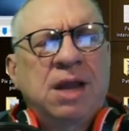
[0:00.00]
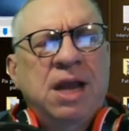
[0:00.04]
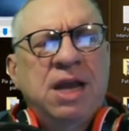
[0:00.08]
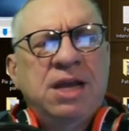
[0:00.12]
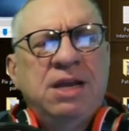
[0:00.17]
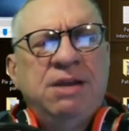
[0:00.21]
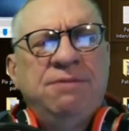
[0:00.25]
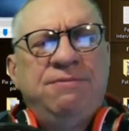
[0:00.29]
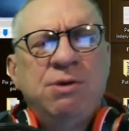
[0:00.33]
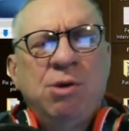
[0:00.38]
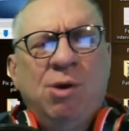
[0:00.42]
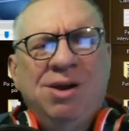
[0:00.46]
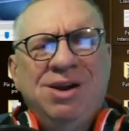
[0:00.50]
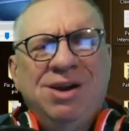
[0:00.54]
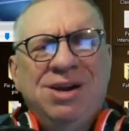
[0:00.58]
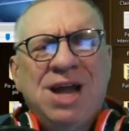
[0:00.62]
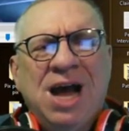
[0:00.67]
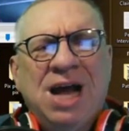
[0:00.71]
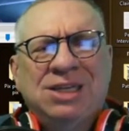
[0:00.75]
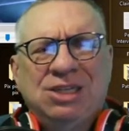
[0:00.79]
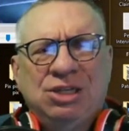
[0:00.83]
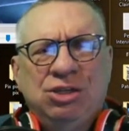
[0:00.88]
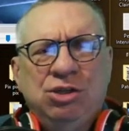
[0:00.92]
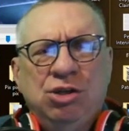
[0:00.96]
And if you are
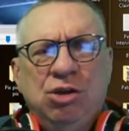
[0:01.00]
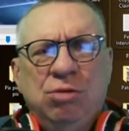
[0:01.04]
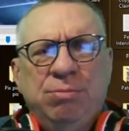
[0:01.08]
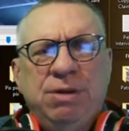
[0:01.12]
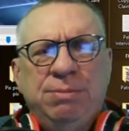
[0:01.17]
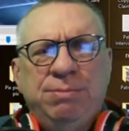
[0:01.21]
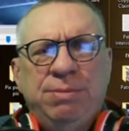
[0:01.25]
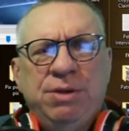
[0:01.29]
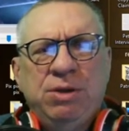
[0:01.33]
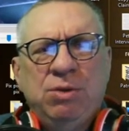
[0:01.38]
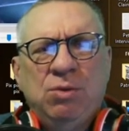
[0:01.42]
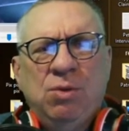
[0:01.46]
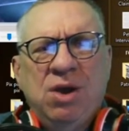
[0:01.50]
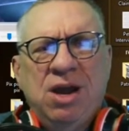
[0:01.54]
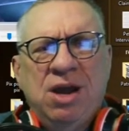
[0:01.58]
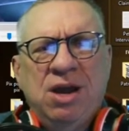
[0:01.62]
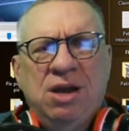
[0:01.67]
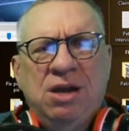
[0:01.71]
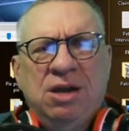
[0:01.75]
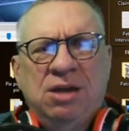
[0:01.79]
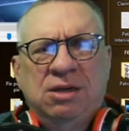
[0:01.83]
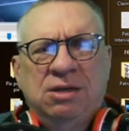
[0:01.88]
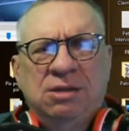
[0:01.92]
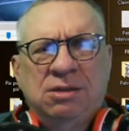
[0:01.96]
not a human,
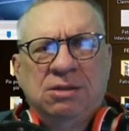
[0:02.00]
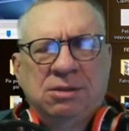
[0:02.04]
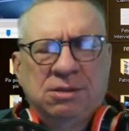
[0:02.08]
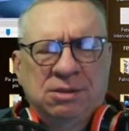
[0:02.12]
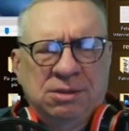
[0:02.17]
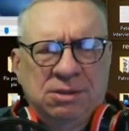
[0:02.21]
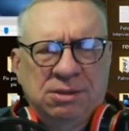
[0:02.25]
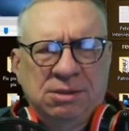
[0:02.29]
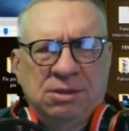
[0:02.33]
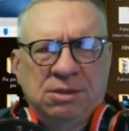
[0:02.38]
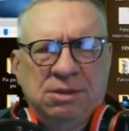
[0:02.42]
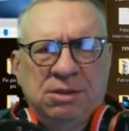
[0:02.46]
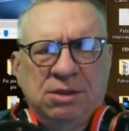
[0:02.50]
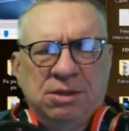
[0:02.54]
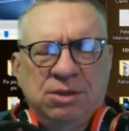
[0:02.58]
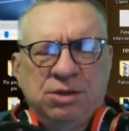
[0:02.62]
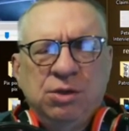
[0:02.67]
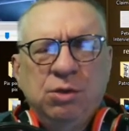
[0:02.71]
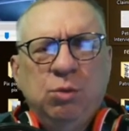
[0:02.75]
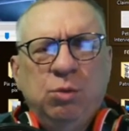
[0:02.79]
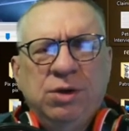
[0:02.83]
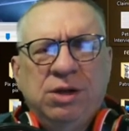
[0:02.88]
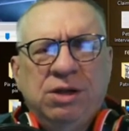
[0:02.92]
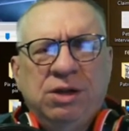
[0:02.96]
beware.
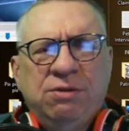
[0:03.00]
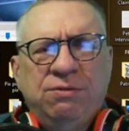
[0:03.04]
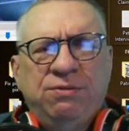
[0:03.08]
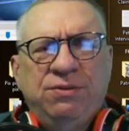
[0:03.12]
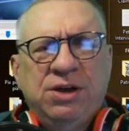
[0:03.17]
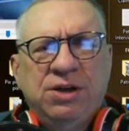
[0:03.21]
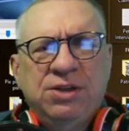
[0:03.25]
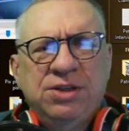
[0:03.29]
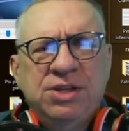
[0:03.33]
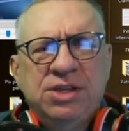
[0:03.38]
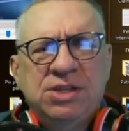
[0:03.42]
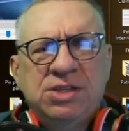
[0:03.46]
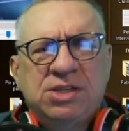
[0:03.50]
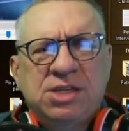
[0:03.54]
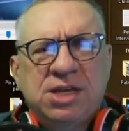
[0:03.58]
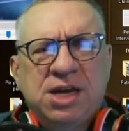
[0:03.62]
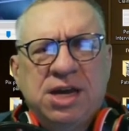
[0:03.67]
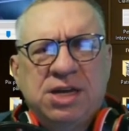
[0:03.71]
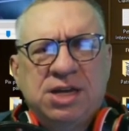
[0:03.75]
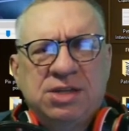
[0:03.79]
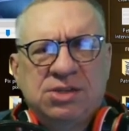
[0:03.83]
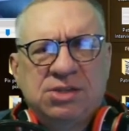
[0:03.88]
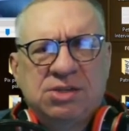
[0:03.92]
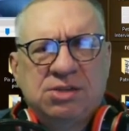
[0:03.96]
You will fail this
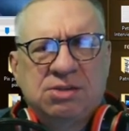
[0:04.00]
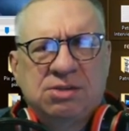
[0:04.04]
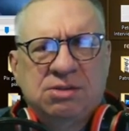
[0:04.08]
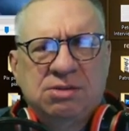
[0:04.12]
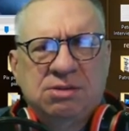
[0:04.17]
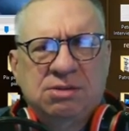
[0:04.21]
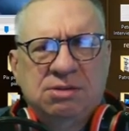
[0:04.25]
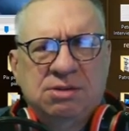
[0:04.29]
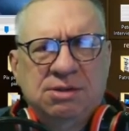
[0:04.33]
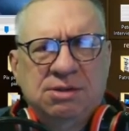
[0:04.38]
test.